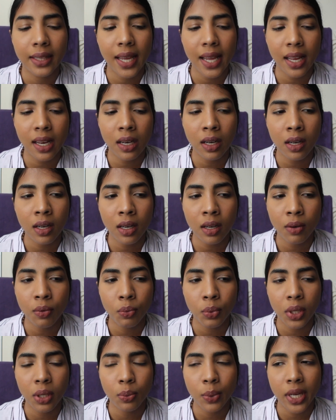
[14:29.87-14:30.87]
Then
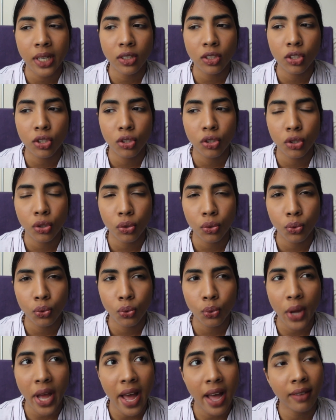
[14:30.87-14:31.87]
we went
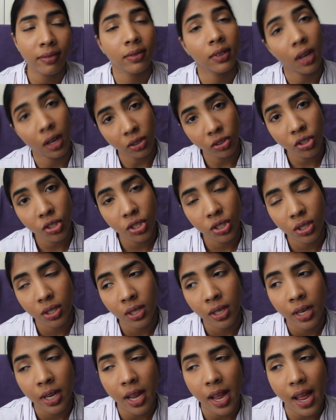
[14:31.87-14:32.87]
to have lunch,
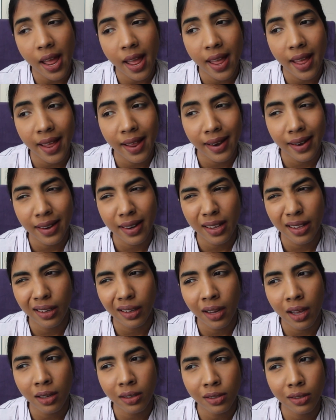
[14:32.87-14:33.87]
and
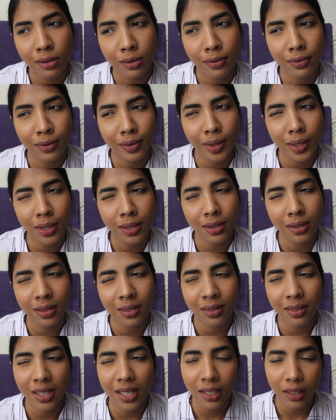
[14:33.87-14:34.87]
lunch
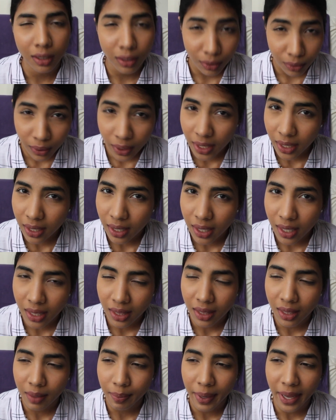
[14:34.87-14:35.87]
was included
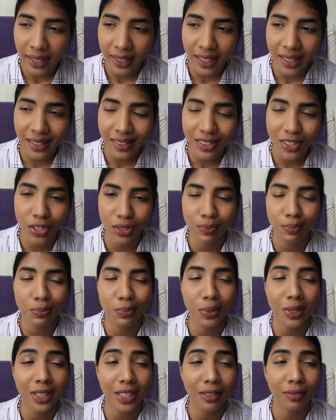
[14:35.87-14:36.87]
in the package,
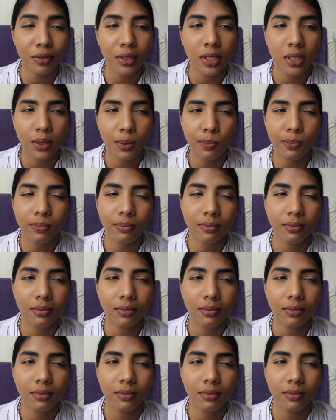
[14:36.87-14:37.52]
but it was